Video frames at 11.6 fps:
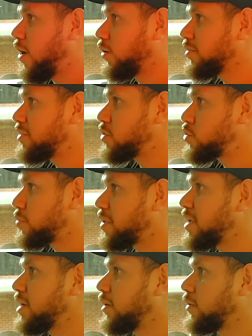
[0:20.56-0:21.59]
Oliver
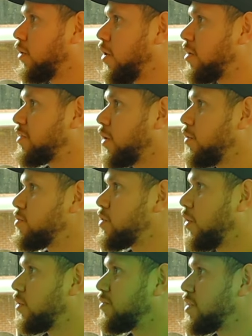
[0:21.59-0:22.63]
Tree Life Goes
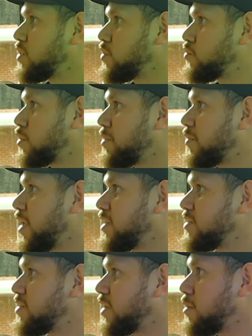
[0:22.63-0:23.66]
On featuring Trippie Redd
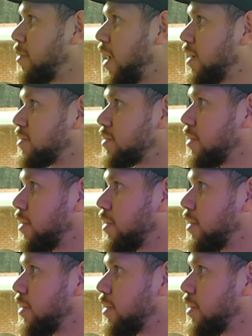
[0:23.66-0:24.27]
and Ski Mask.